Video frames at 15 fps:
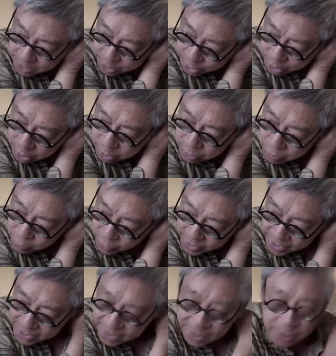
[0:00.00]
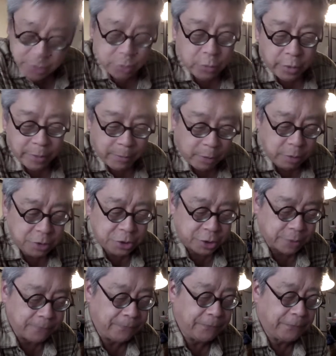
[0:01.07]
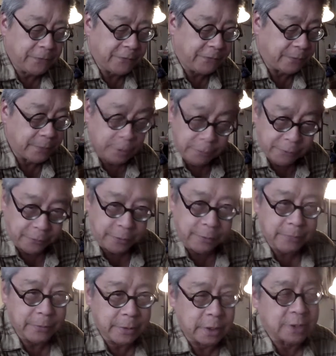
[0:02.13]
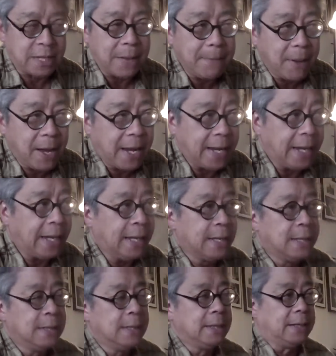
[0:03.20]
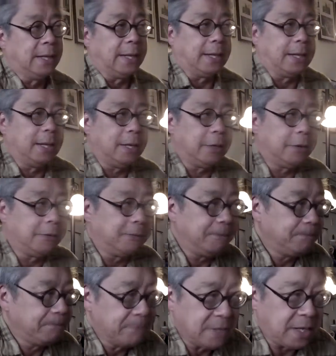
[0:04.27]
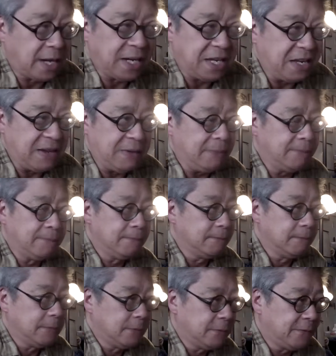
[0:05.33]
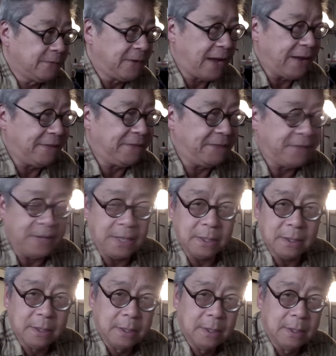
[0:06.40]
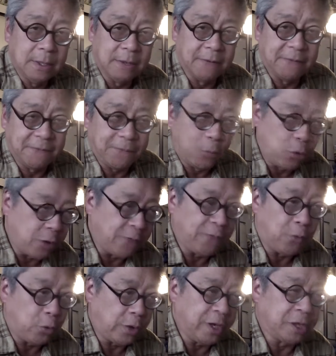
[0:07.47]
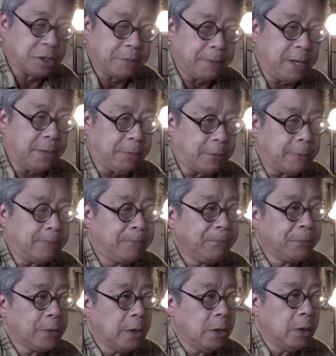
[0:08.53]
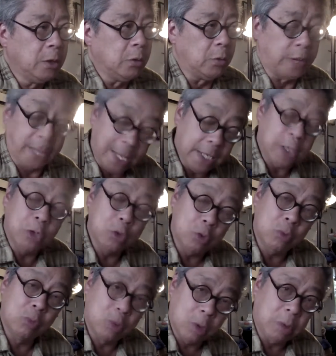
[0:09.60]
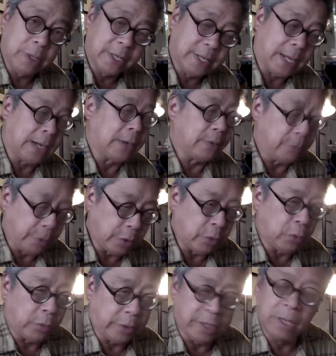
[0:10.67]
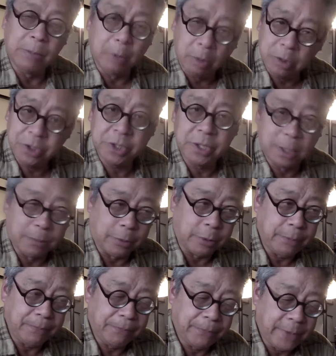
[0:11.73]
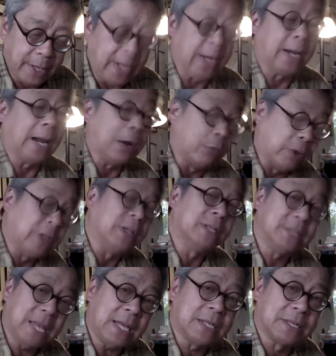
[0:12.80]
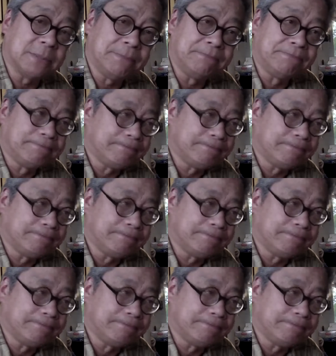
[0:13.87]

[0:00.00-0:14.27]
So when I get a new emulsion from Ilford, because I buy like 195 feet of 44 inch paper, when I get a new roll in, I record the emulsion number and I run this test.